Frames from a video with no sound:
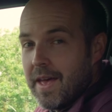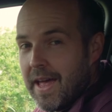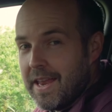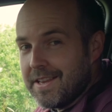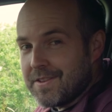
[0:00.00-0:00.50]

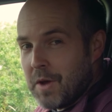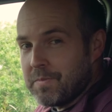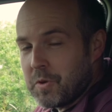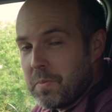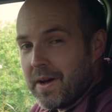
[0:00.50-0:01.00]
In
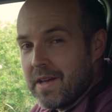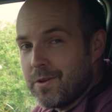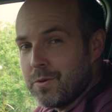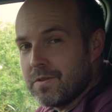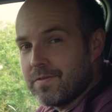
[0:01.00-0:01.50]
times gone by, if
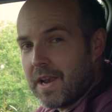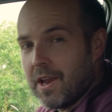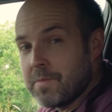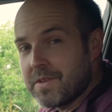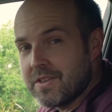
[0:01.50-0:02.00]
you would have
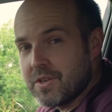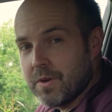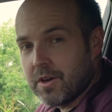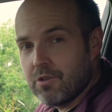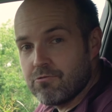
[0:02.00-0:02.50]
climbed
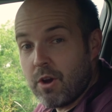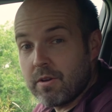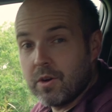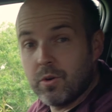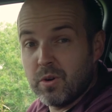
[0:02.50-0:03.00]
into a
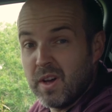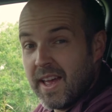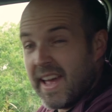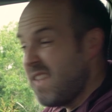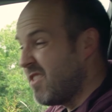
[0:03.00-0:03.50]
Corolla or
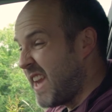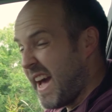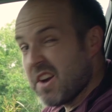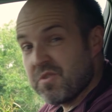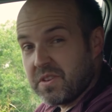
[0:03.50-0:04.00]
even an
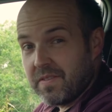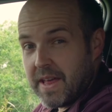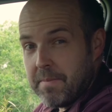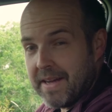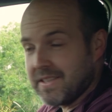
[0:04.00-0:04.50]
Auris for
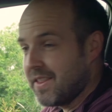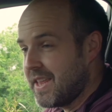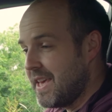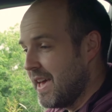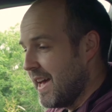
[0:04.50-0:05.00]
that matter, the